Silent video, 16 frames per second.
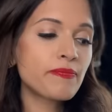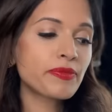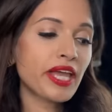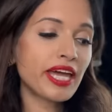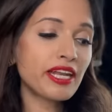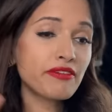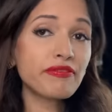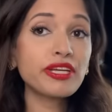
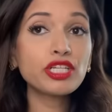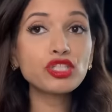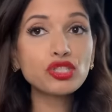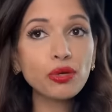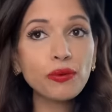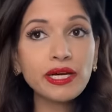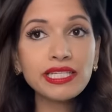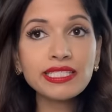And if he
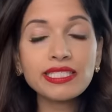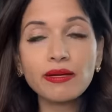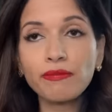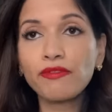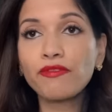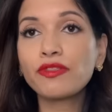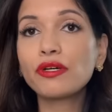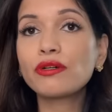enjoys some
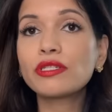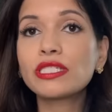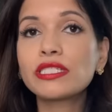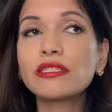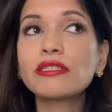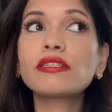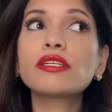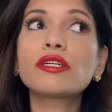of those,
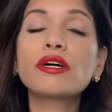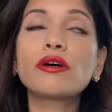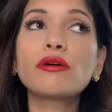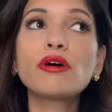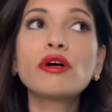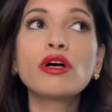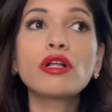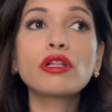you
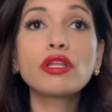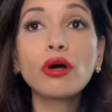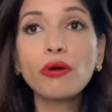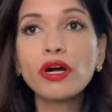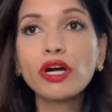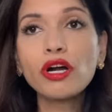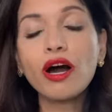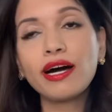know,
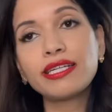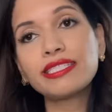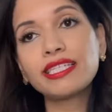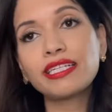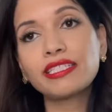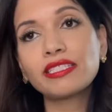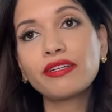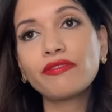lower cost
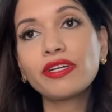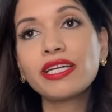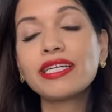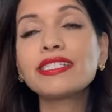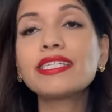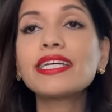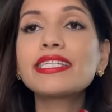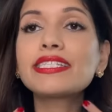
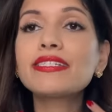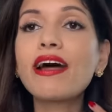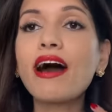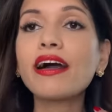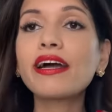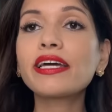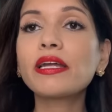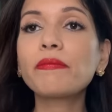activities, it's
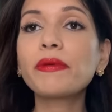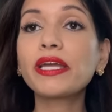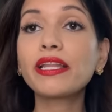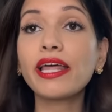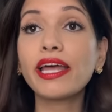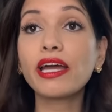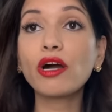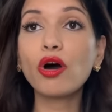not going to be
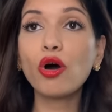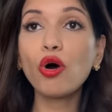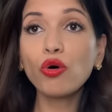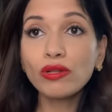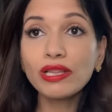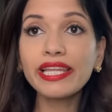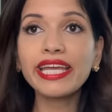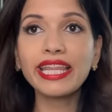like
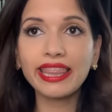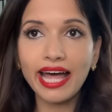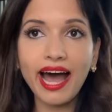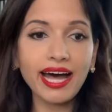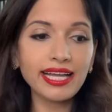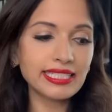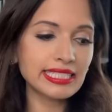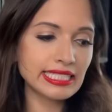only
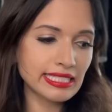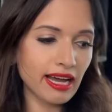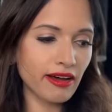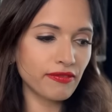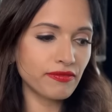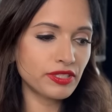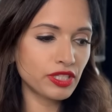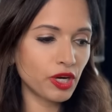that
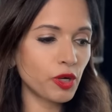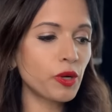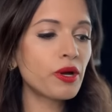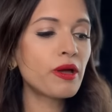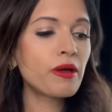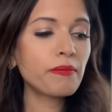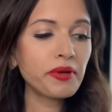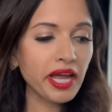stuff. So
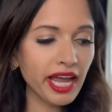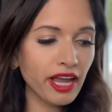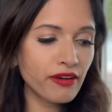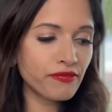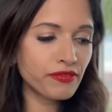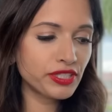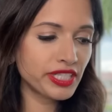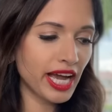
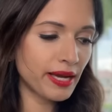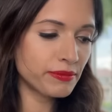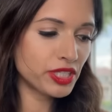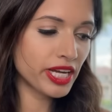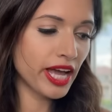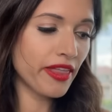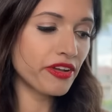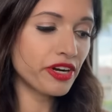paying for time
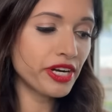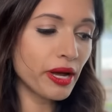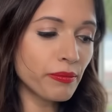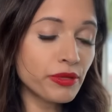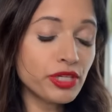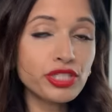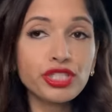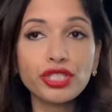together.
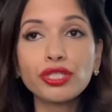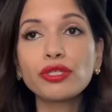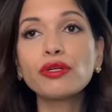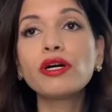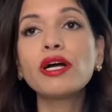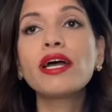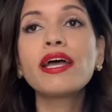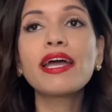Number
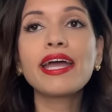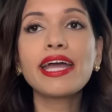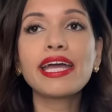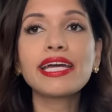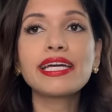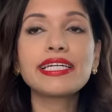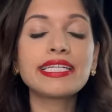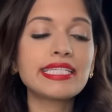two
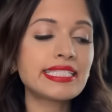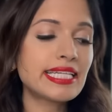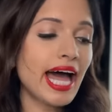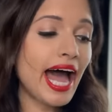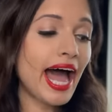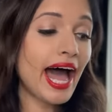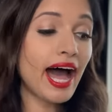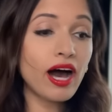is
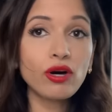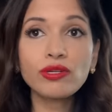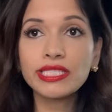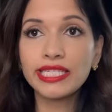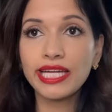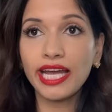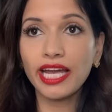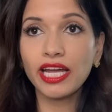
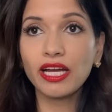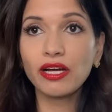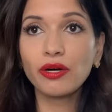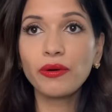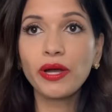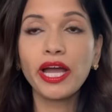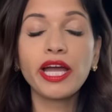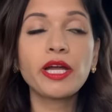housing.
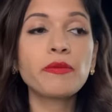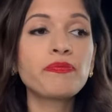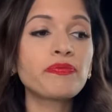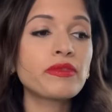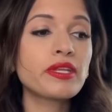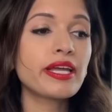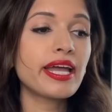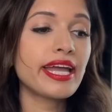Okay.
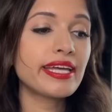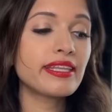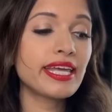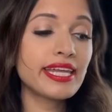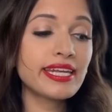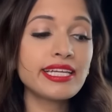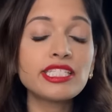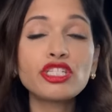
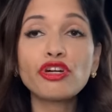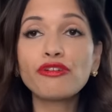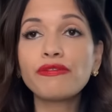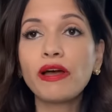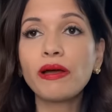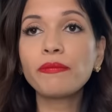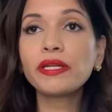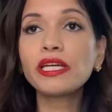It is your
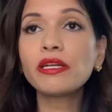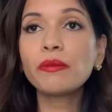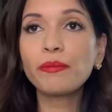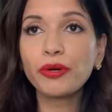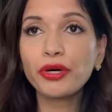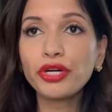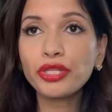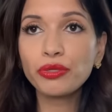feminine
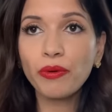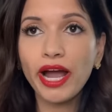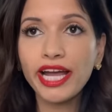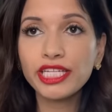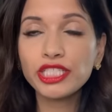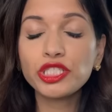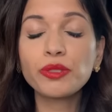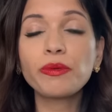
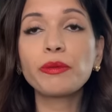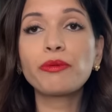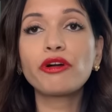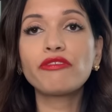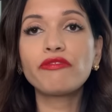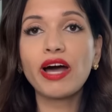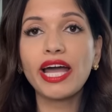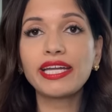birthright to be
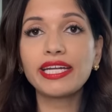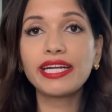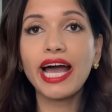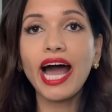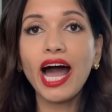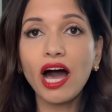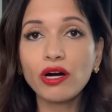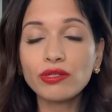provided
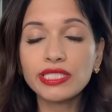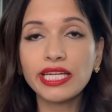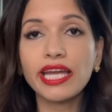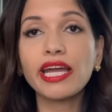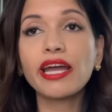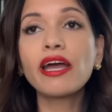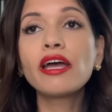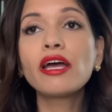
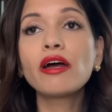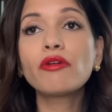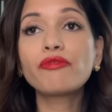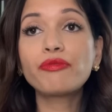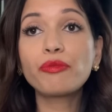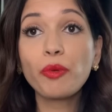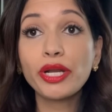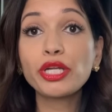housing
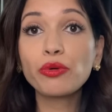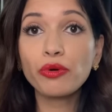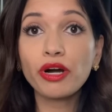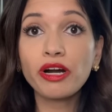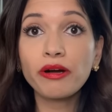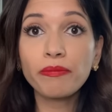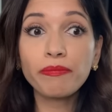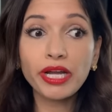when you
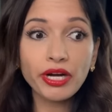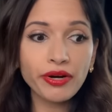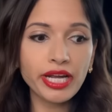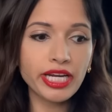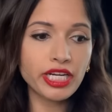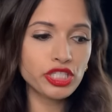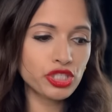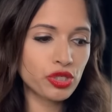are
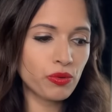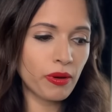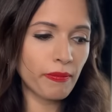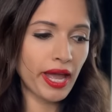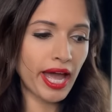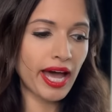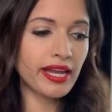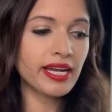married to a
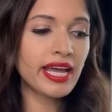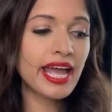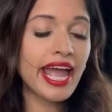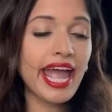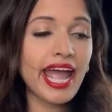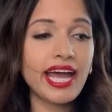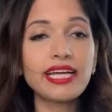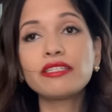man.
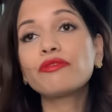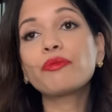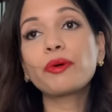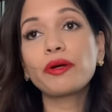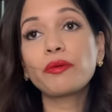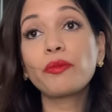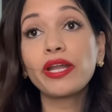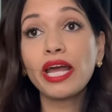And
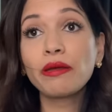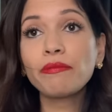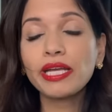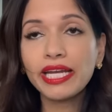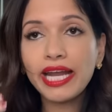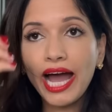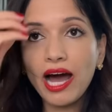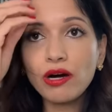when I
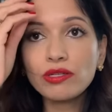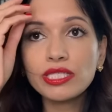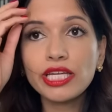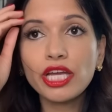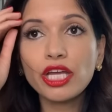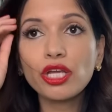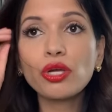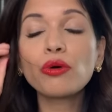mean
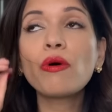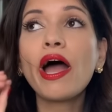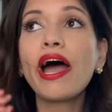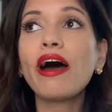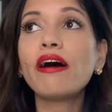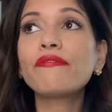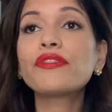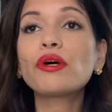housing, you
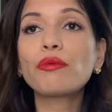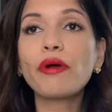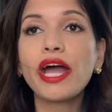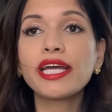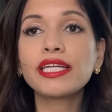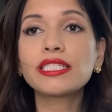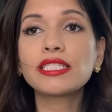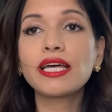have the
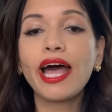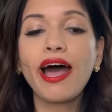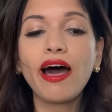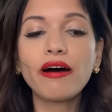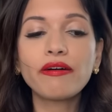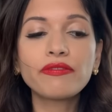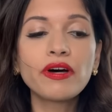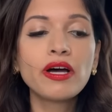right to
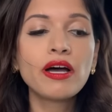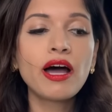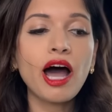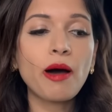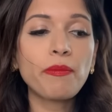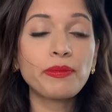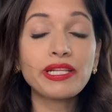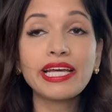have
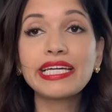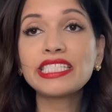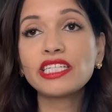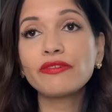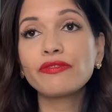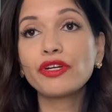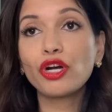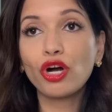a place
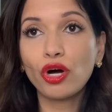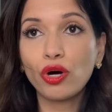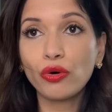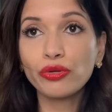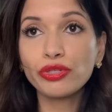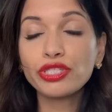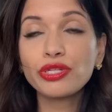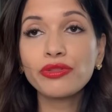of your
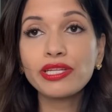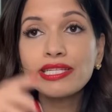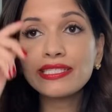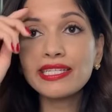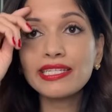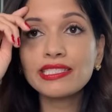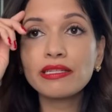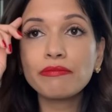own. So this
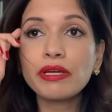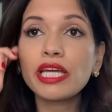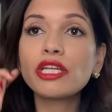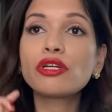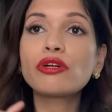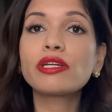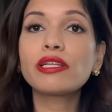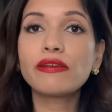doesn't mean
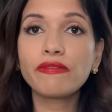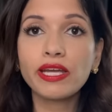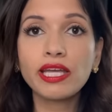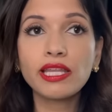you're living